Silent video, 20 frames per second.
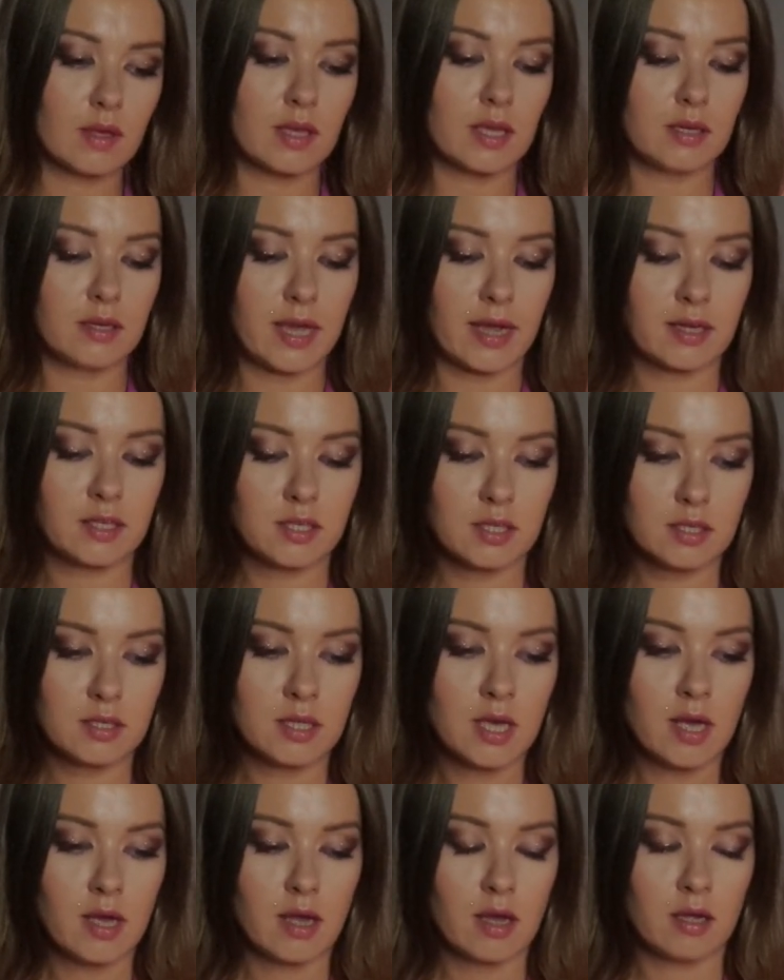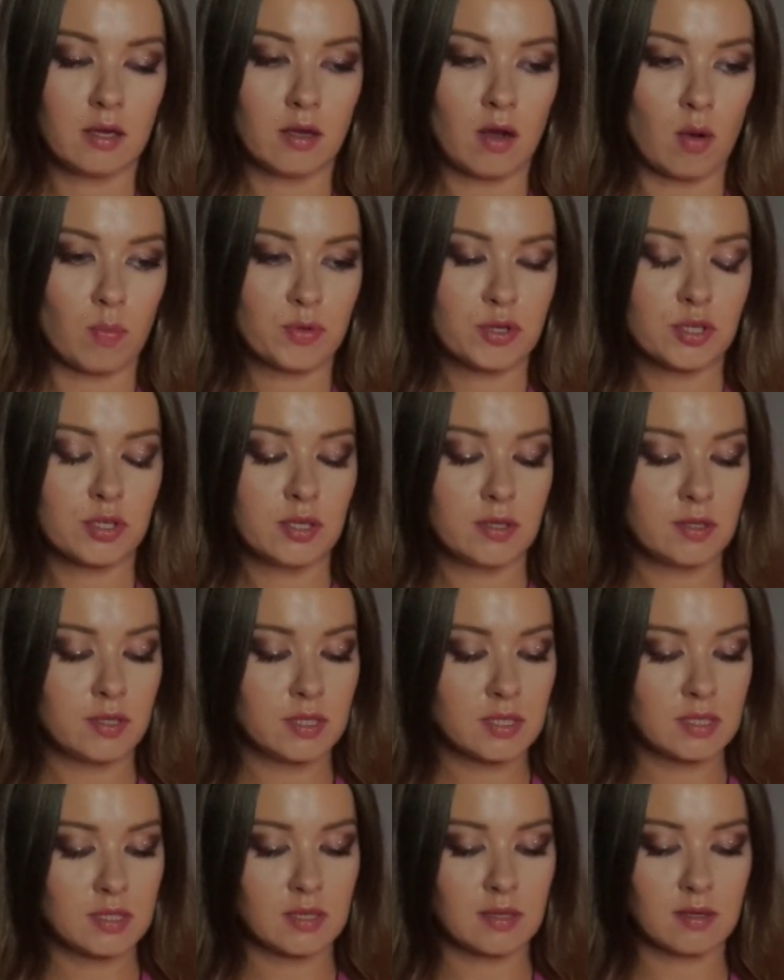connected, an option in
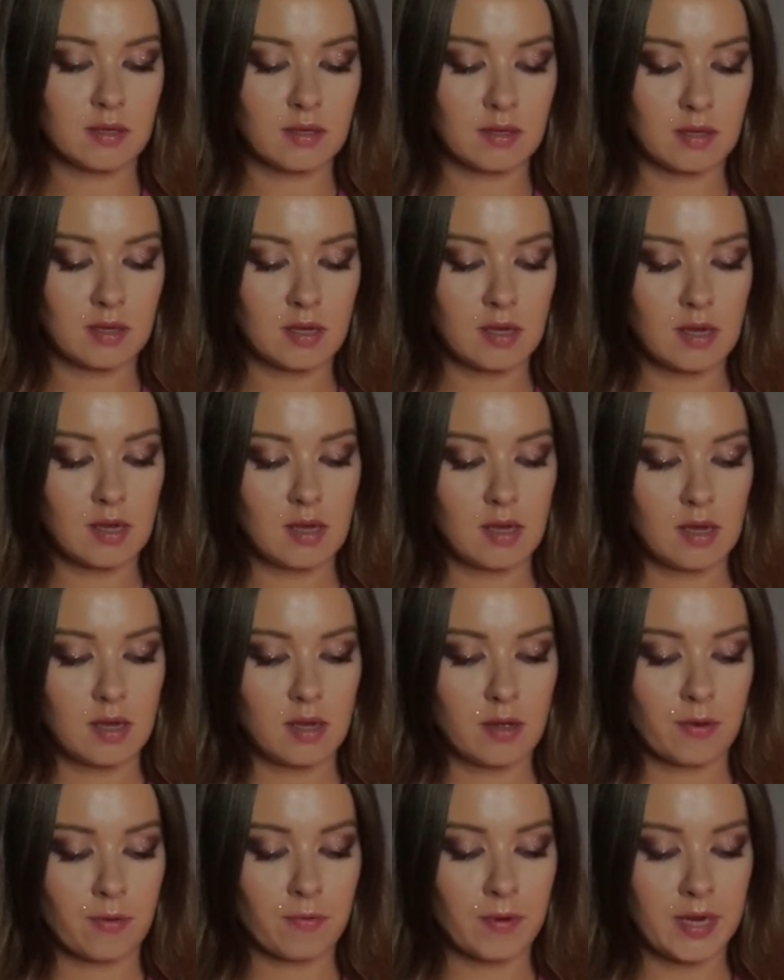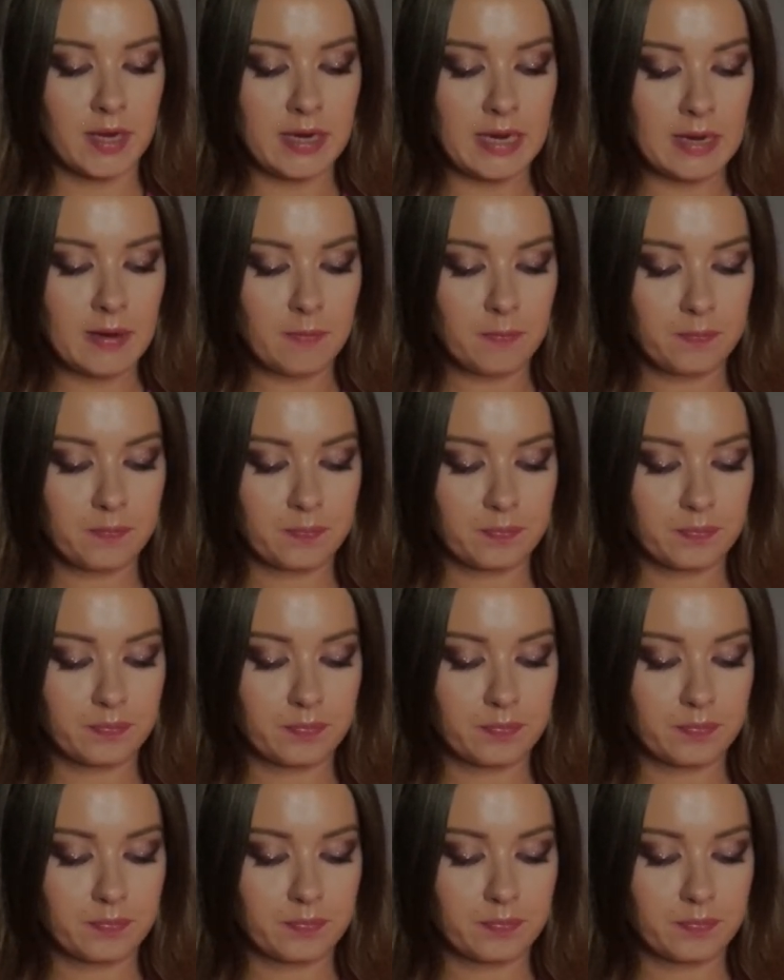this reading.